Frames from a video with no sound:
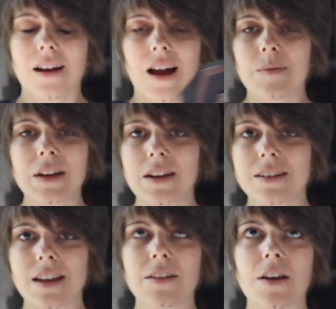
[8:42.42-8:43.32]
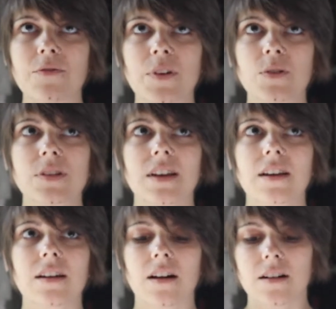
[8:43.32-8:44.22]
I mean, it feels
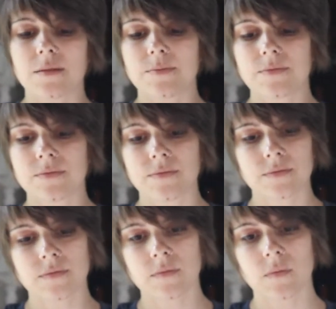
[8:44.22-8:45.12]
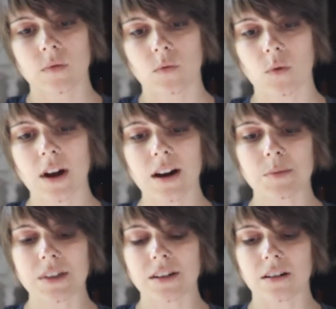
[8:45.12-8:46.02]
like, what kind of
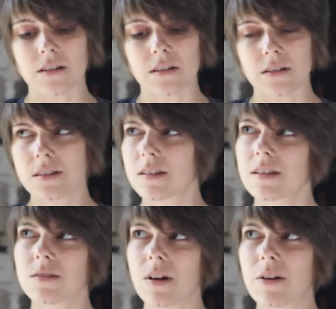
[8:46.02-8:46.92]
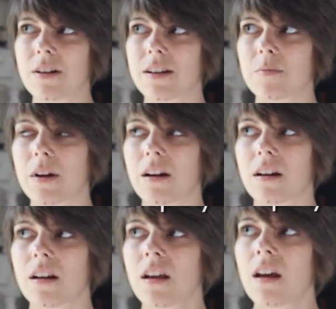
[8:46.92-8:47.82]
material is this? How would I compare
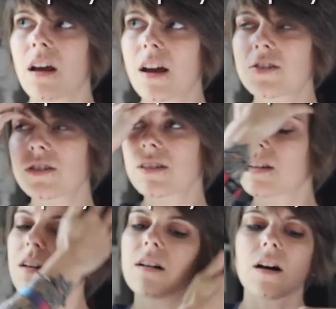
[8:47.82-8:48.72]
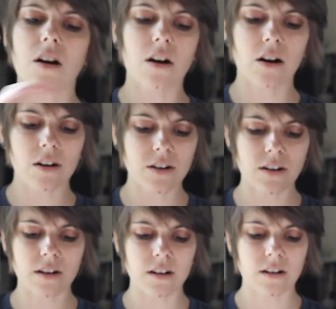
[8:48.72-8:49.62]
it? It's just like a
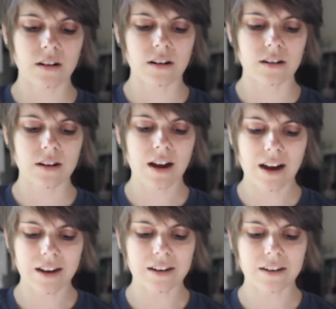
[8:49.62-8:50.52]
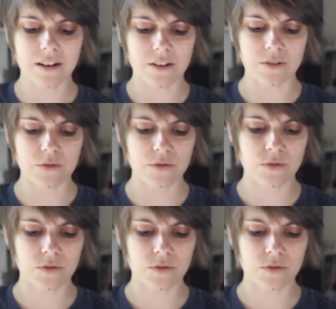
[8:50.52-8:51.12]
harder kind of